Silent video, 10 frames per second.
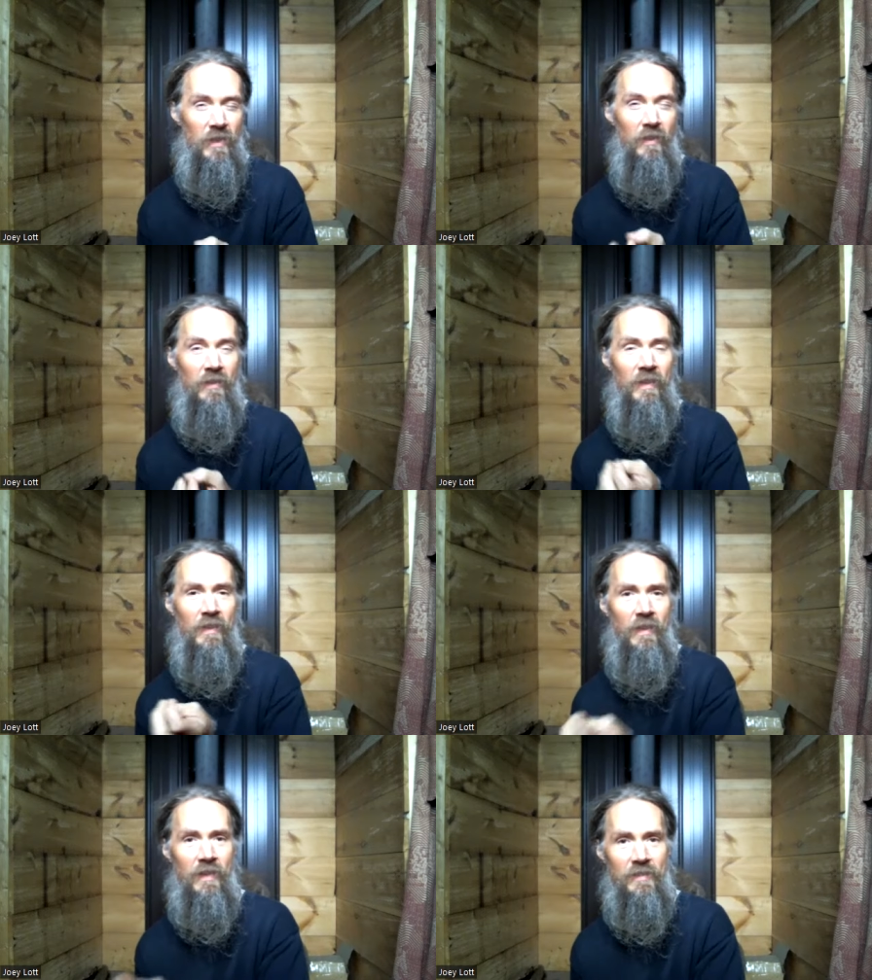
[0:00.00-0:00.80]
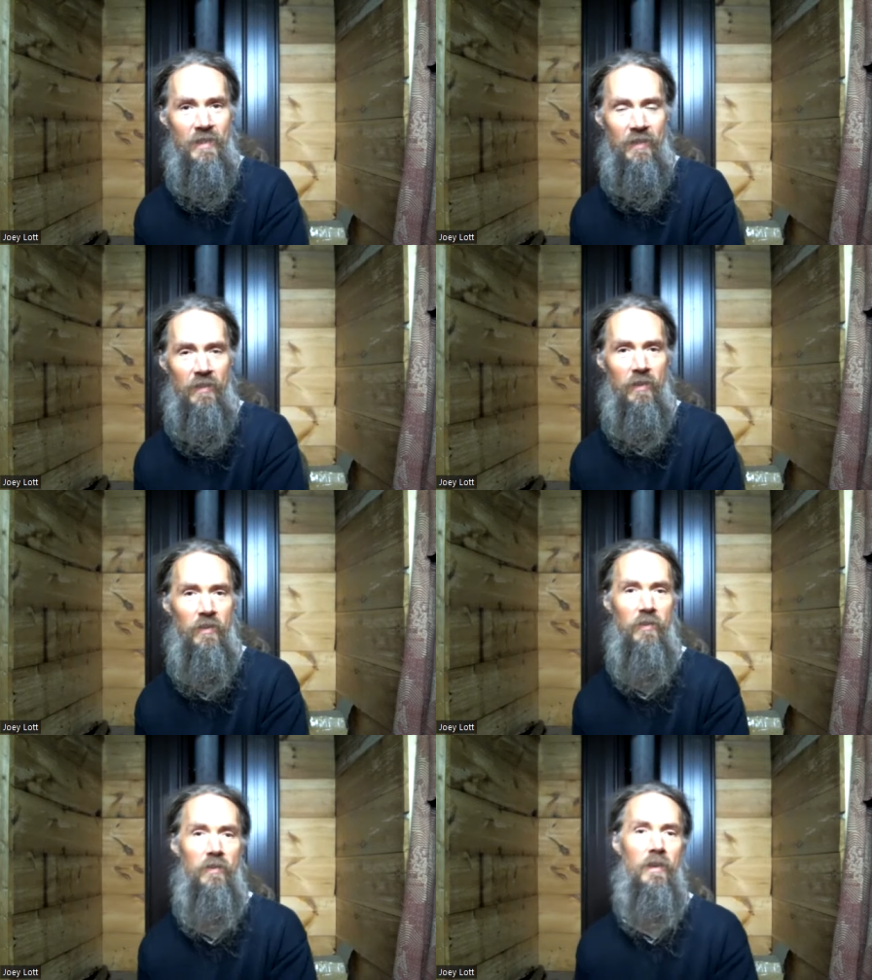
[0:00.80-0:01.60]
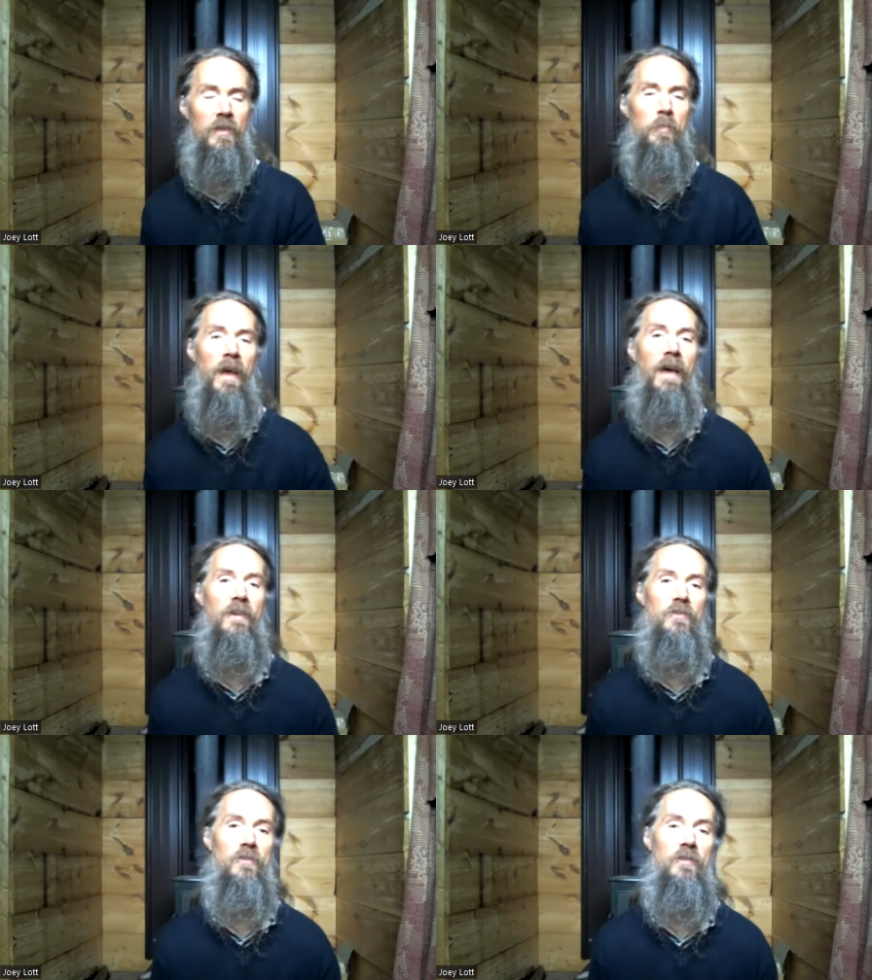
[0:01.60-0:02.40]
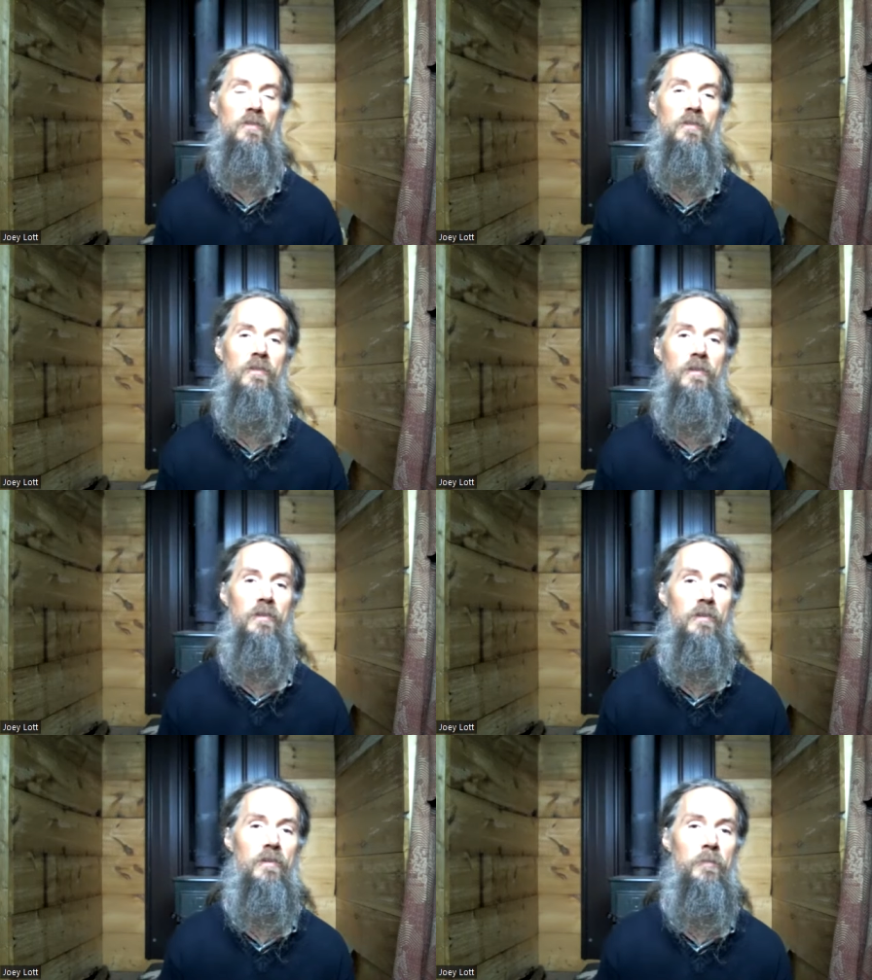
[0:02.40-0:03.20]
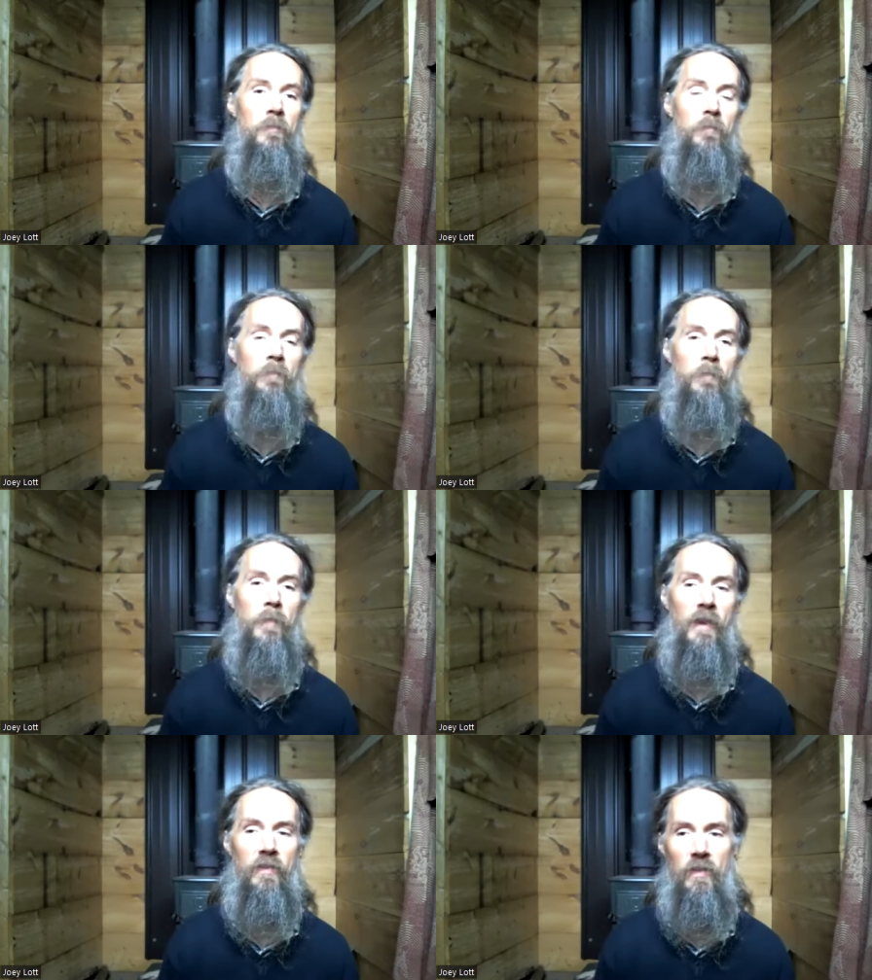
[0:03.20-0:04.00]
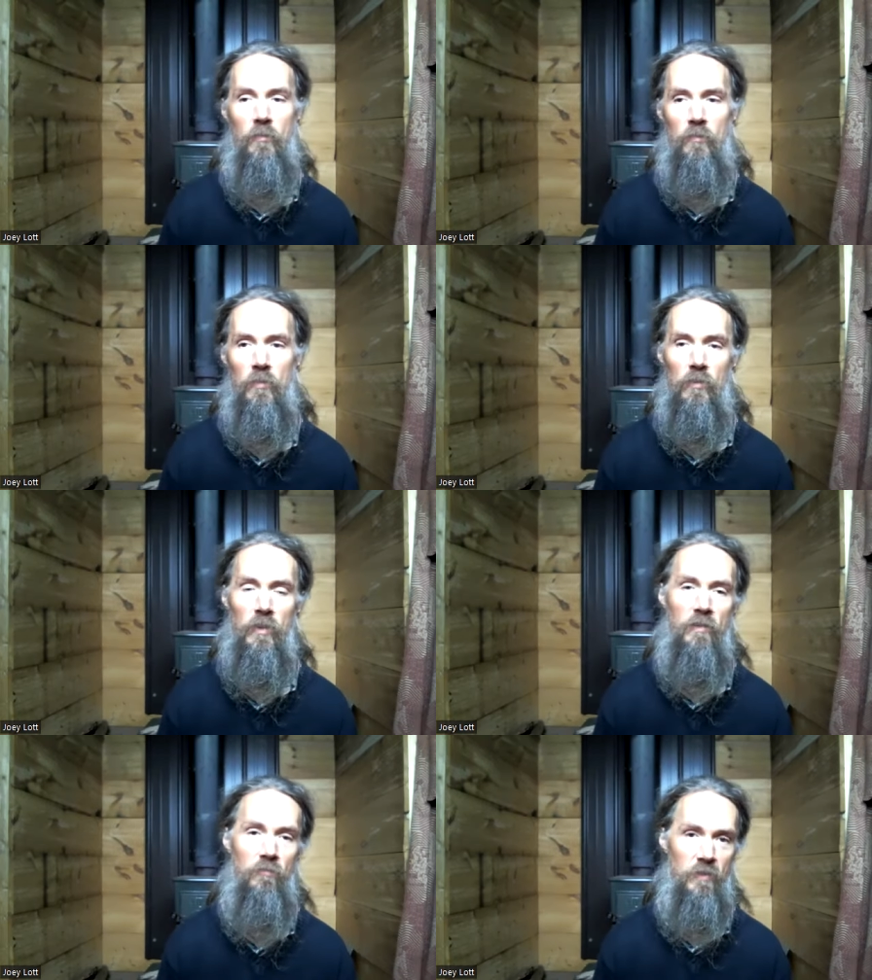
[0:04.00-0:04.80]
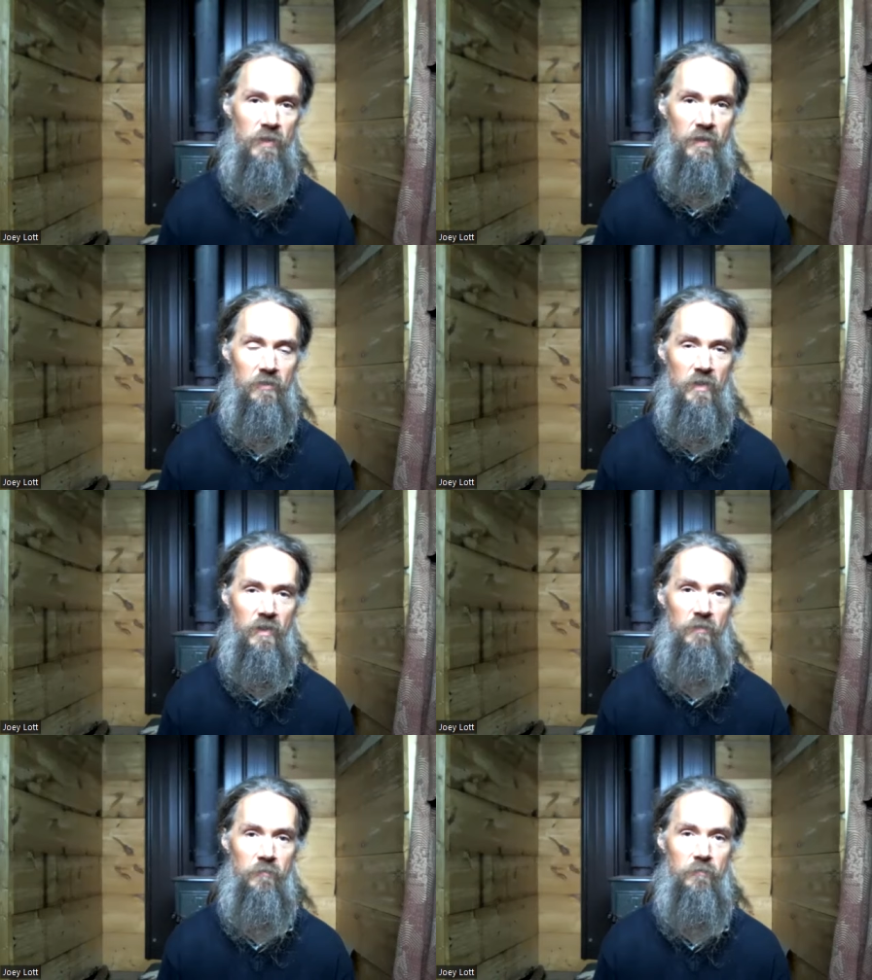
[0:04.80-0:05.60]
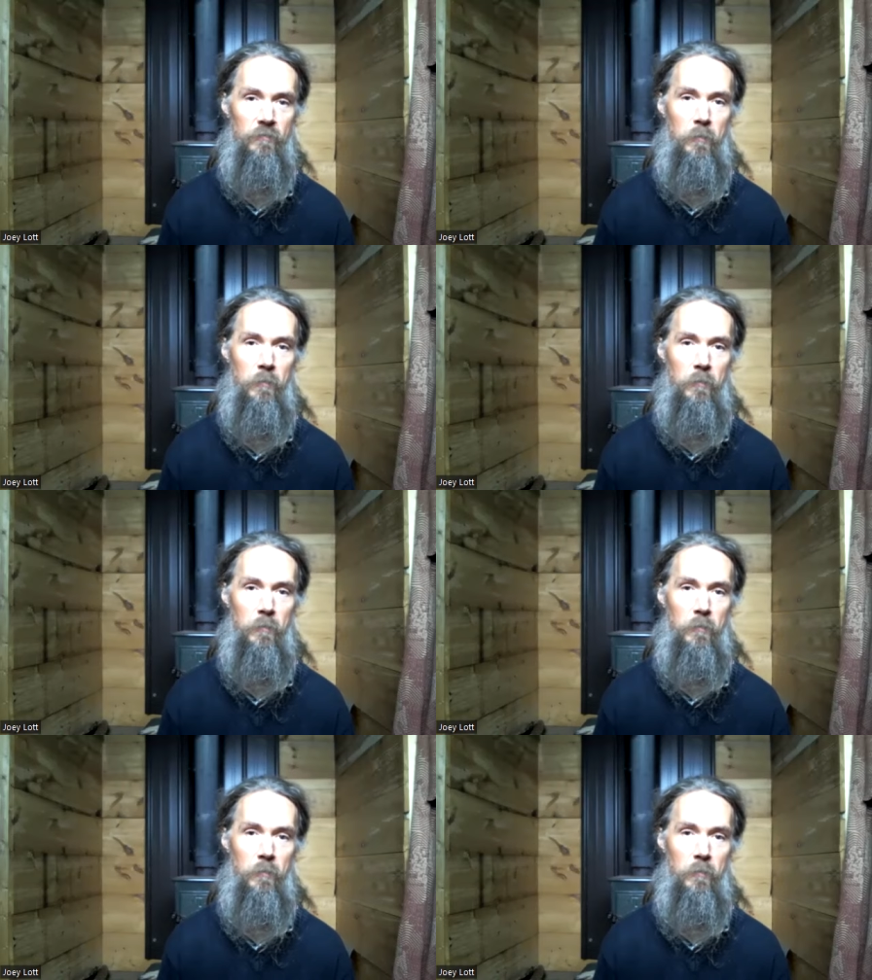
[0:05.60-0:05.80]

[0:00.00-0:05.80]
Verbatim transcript: there, and then the next thing is past. And then we're looking for the next thing.